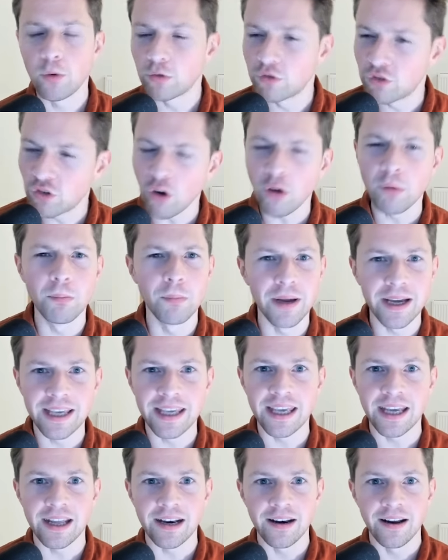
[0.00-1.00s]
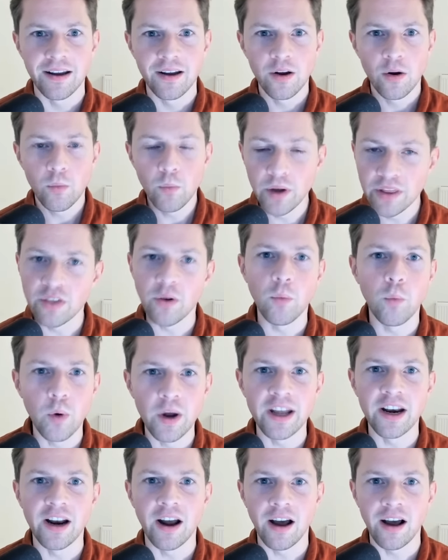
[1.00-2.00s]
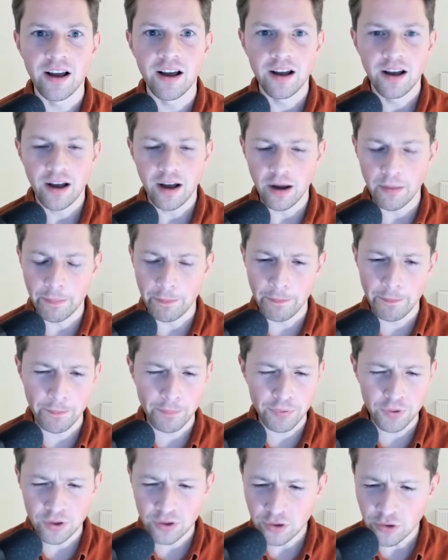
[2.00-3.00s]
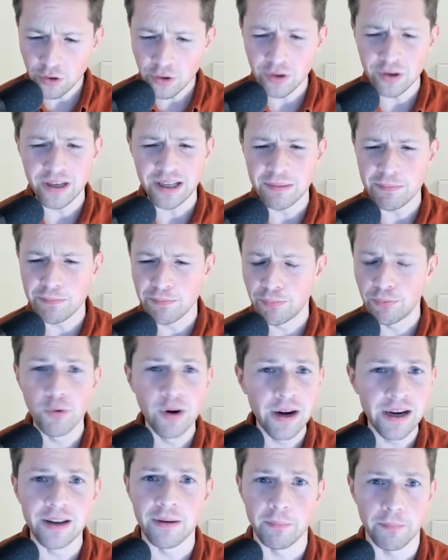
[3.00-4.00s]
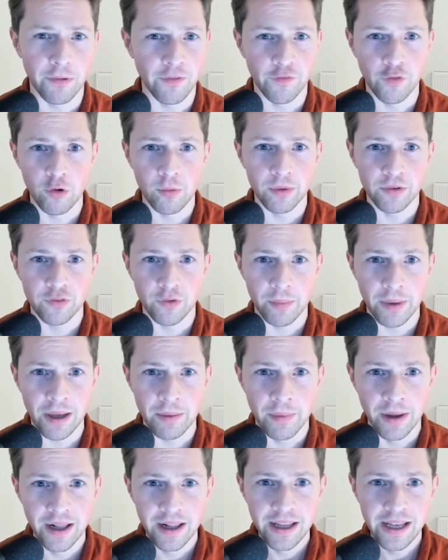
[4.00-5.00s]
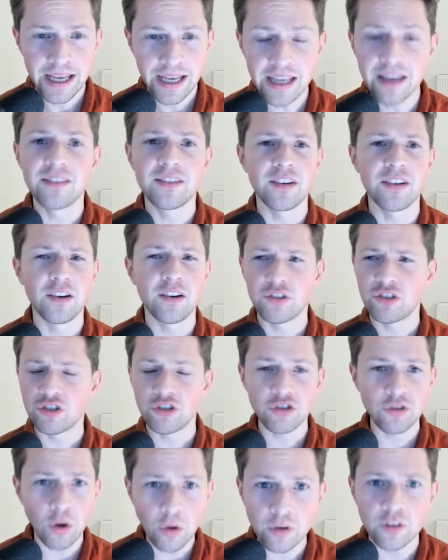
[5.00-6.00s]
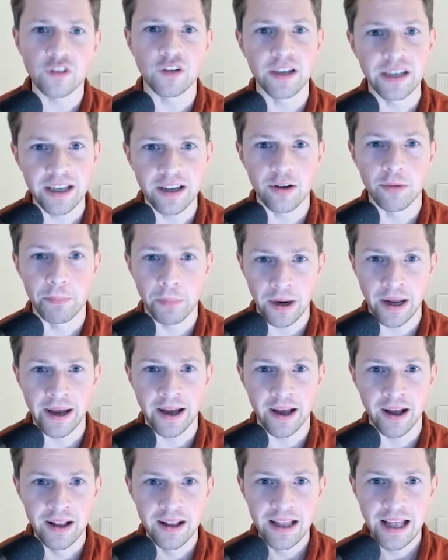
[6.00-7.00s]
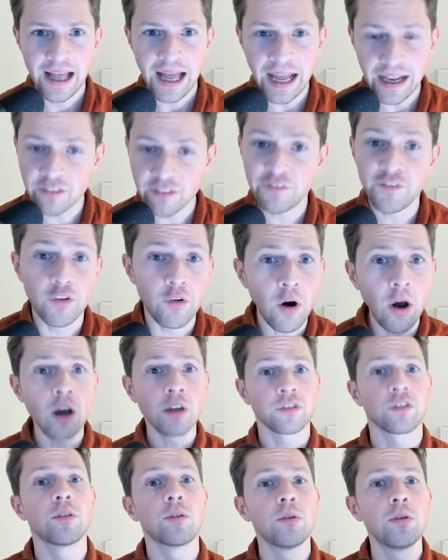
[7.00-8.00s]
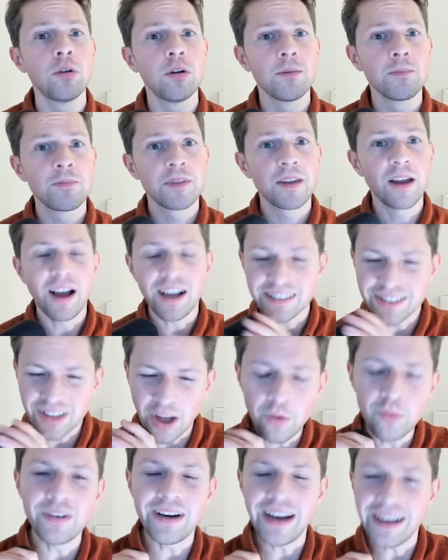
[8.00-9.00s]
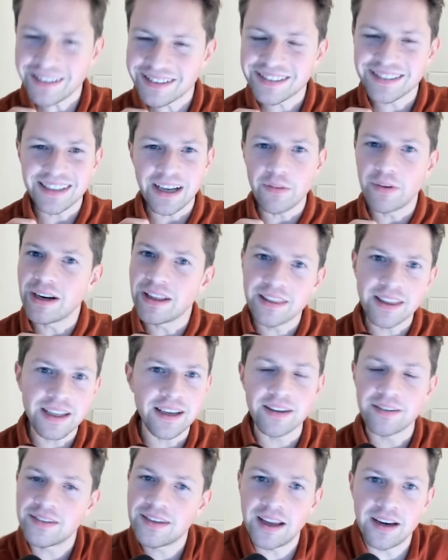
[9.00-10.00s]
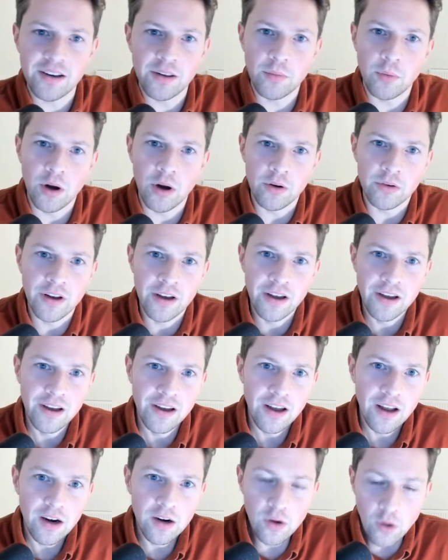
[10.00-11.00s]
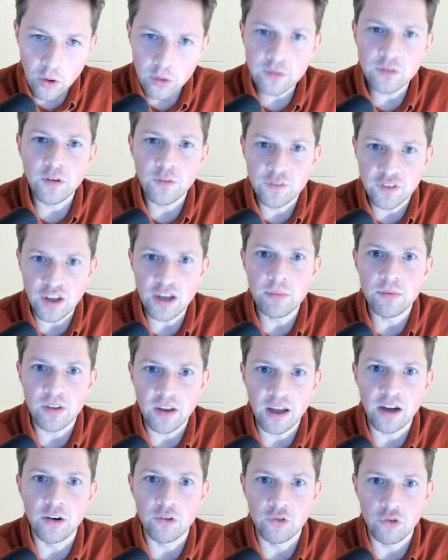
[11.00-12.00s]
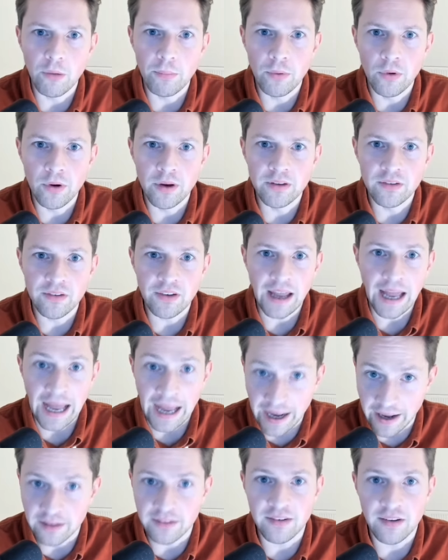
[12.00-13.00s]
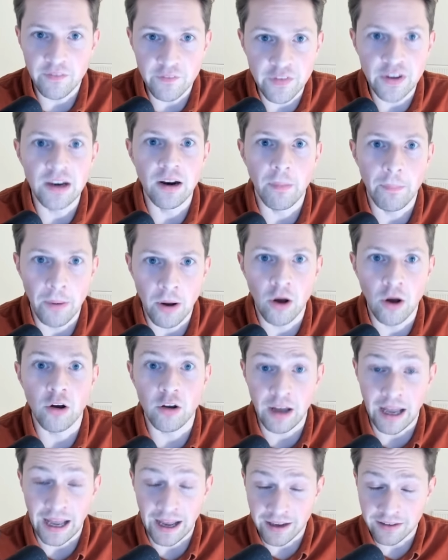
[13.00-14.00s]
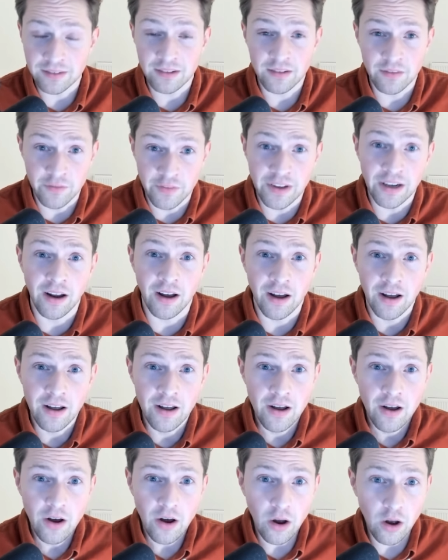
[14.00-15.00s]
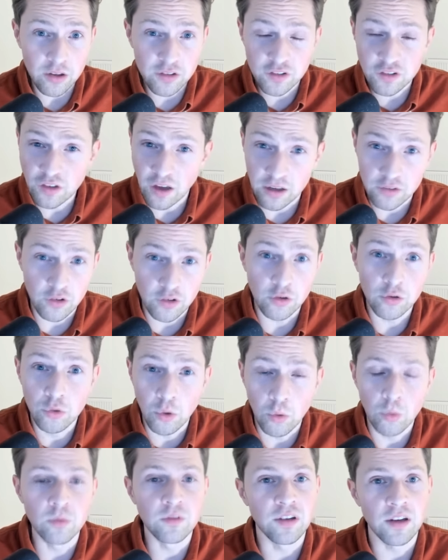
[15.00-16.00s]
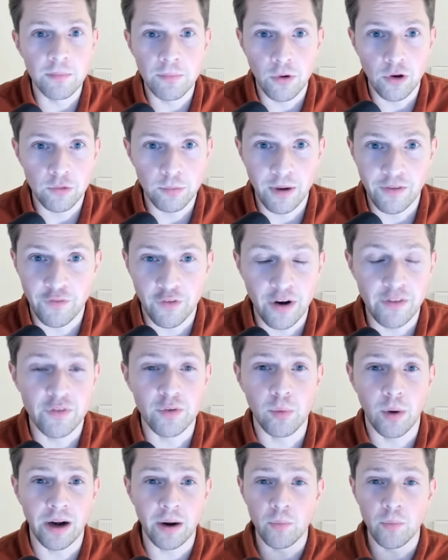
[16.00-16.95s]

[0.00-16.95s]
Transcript: John McGinn with a winner, a purely brilliant performance from him. He is an astonishingly good player. And for Arsenal, I don't necessarily think it's the end of the world. Lots of teams are going to drop points at Villa Park. Aston Villa are such a daunting prospect for everyone.